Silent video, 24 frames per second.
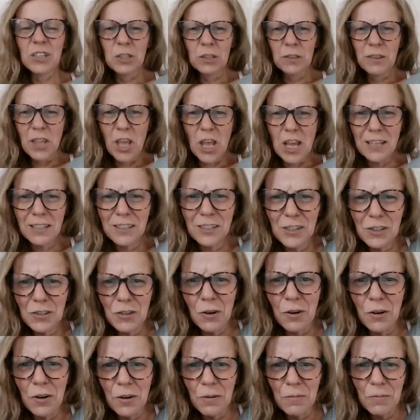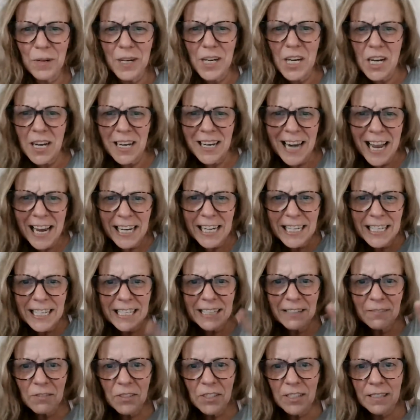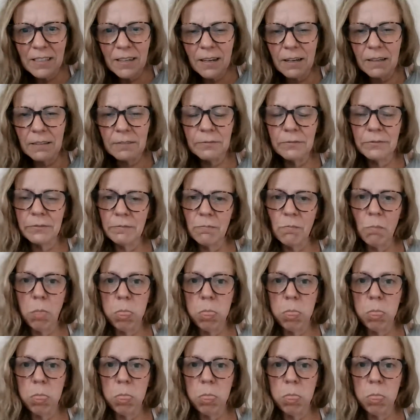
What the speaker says: Let's start with the negative stuff.